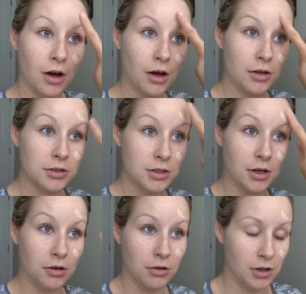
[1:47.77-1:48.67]

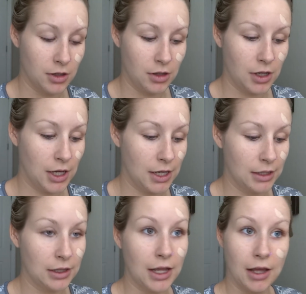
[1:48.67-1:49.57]
Also, I
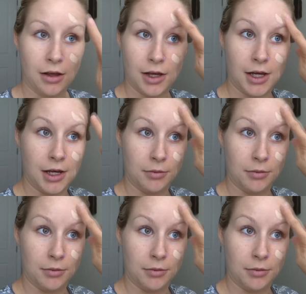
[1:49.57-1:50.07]
love